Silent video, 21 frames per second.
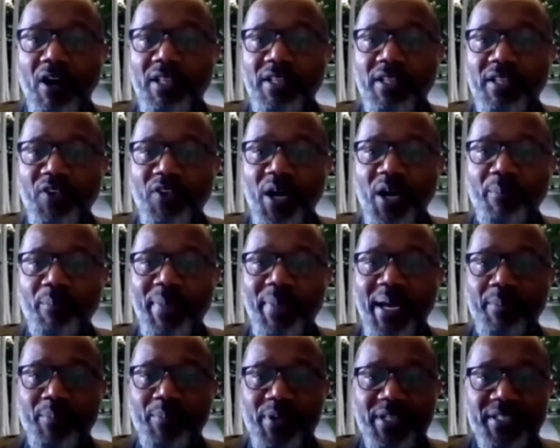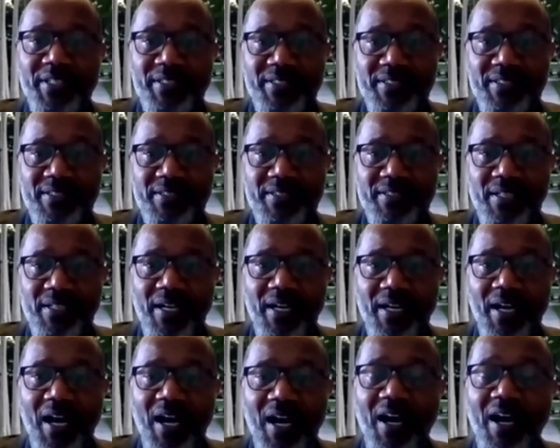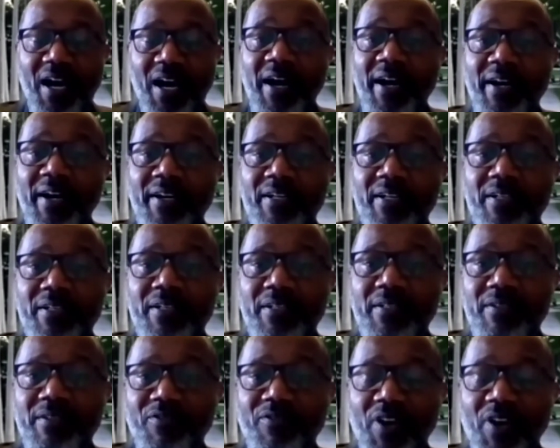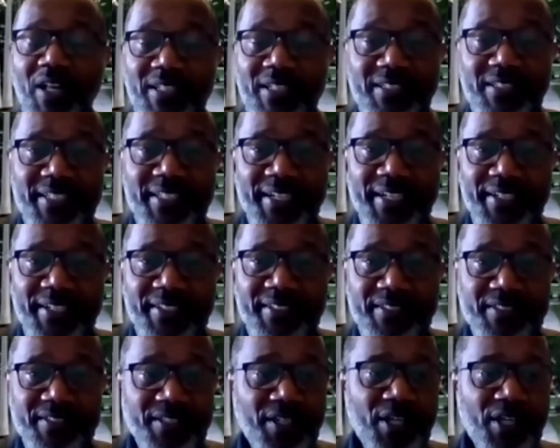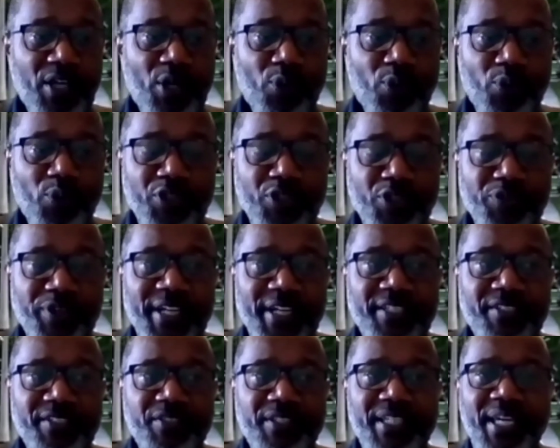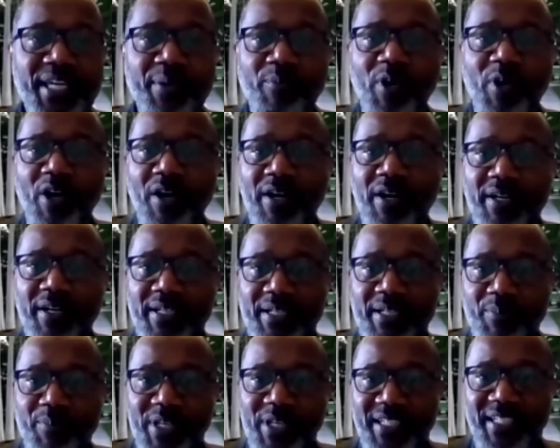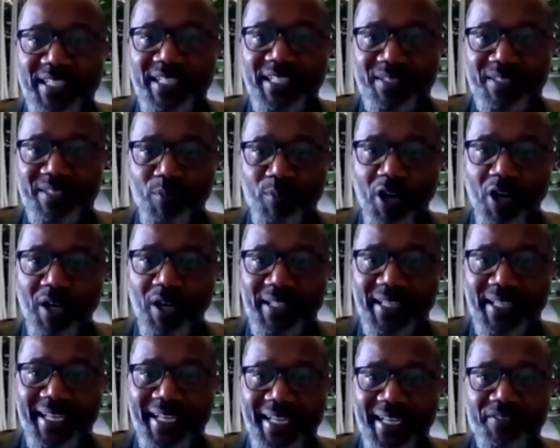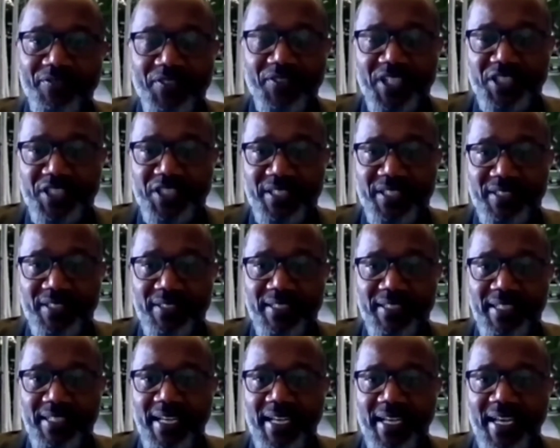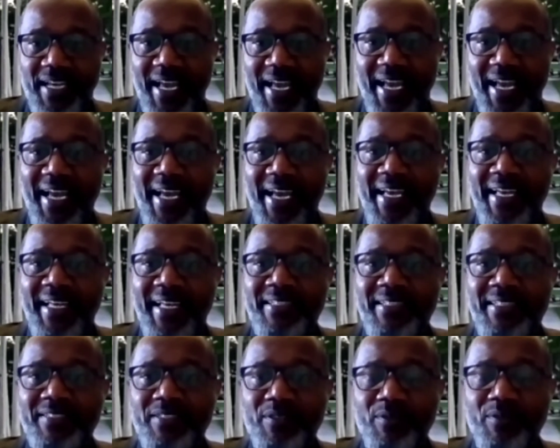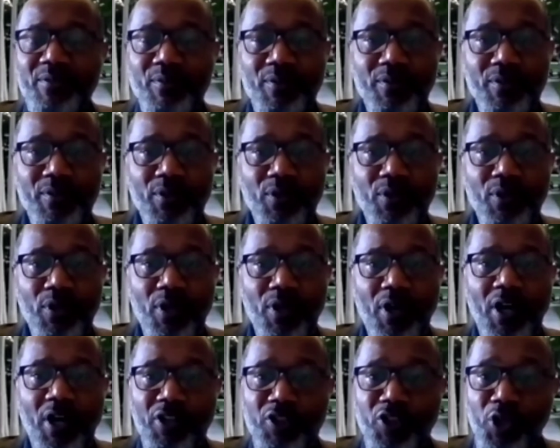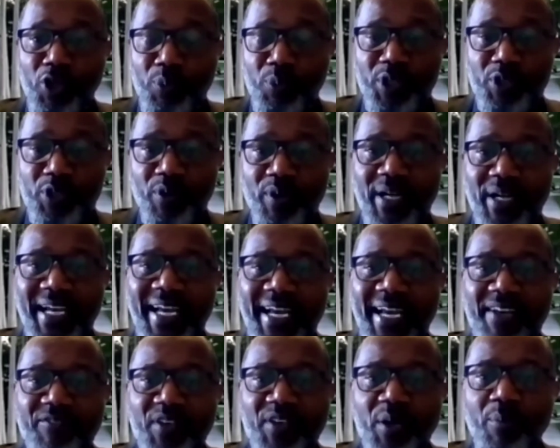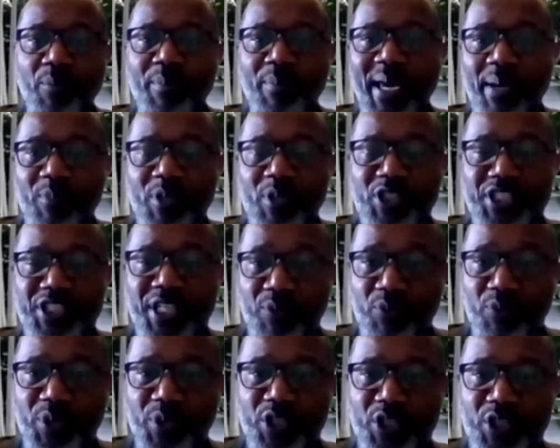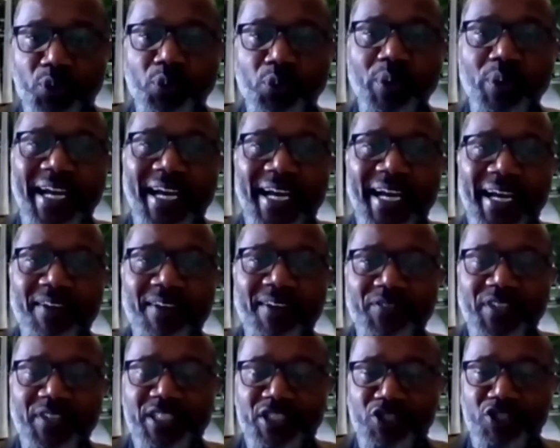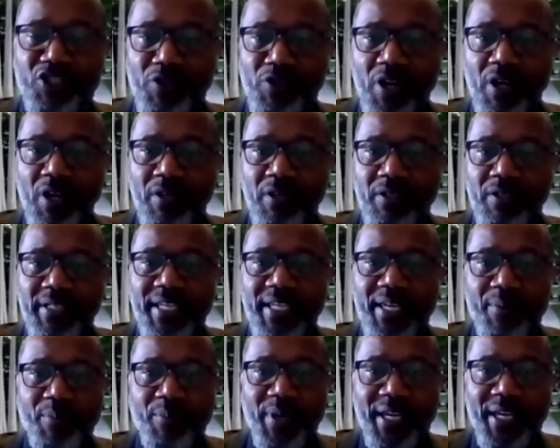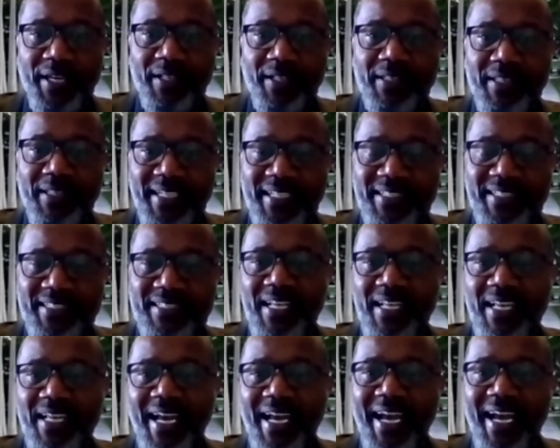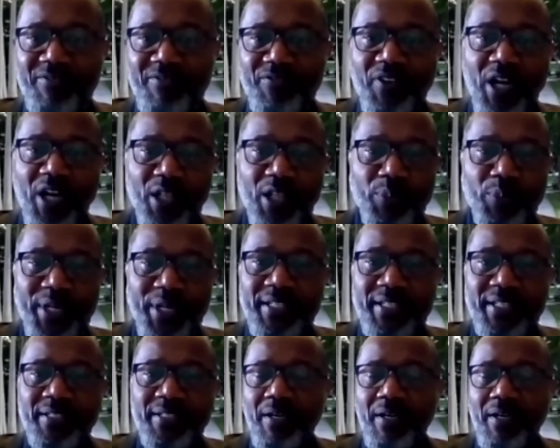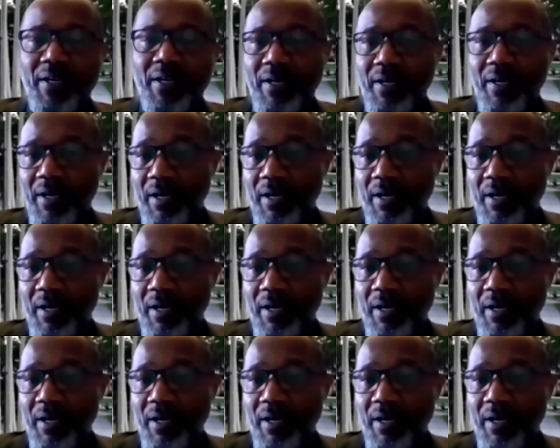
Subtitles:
All of our members are volunteers. We try to keep our committee small and efficient. And although we don't have a membership, we do have a strong email list and following